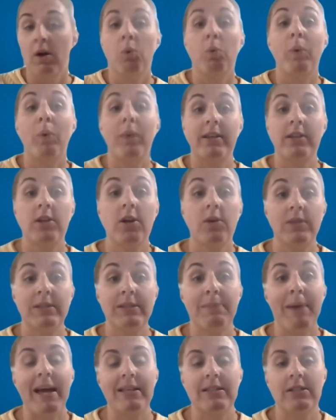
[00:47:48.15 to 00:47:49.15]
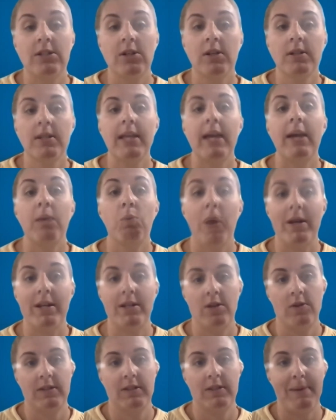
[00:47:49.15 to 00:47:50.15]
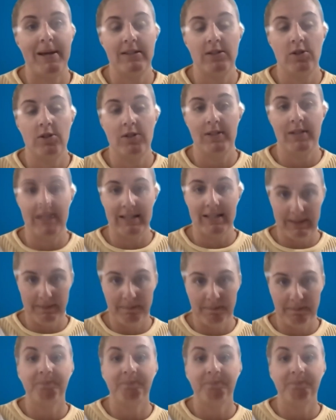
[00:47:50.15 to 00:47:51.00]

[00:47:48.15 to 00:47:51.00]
with Toastmasters and what Toastmasters is?